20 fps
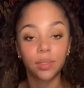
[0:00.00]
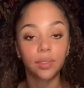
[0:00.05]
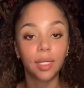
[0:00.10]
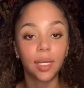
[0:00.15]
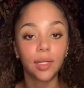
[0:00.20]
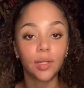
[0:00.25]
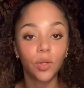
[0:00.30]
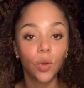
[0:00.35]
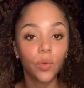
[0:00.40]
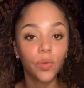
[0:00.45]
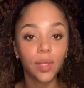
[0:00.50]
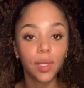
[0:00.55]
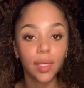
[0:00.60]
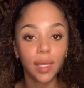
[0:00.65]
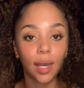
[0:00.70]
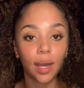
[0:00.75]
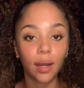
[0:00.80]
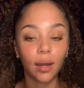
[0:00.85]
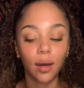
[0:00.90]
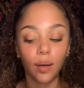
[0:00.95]
they know they
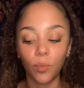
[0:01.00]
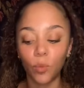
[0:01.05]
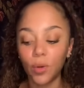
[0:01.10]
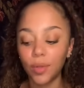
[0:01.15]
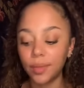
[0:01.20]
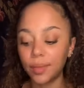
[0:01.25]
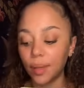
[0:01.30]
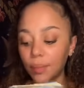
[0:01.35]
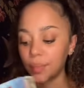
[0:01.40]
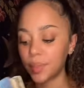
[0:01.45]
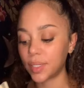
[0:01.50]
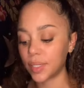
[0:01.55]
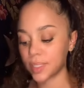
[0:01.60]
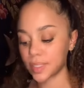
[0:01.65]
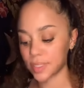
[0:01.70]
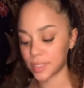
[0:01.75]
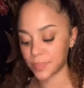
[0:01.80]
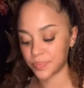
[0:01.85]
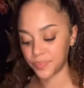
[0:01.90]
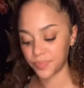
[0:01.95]
can't come with them
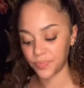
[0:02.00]
because